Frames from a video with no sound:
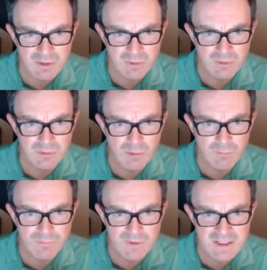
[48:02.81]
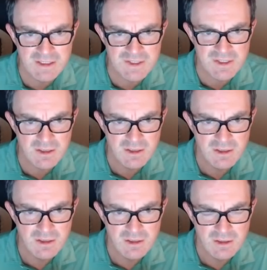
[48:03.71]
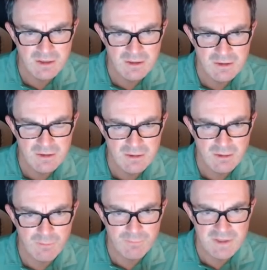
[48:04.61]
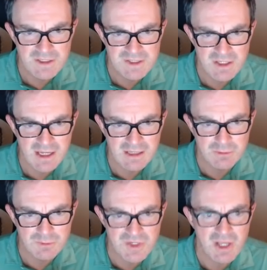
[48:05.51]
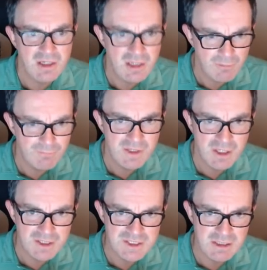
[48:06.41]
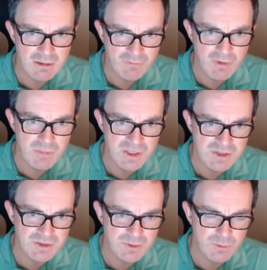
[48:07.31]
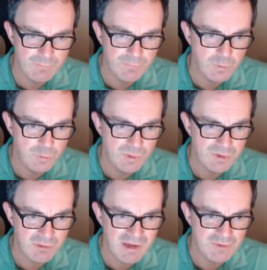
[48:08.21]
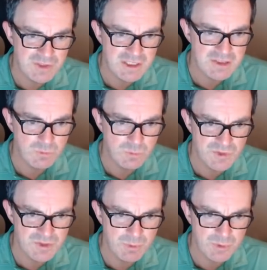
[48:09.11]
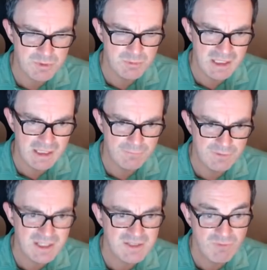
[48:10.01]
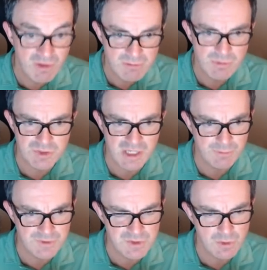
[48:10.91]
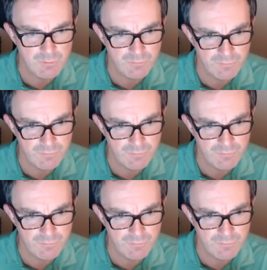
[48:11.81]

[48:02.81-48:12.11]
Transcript: on off these of these diagonals. I love the idea if I meant to sort of fall with gravity towards the bottom left. That's very much how the soul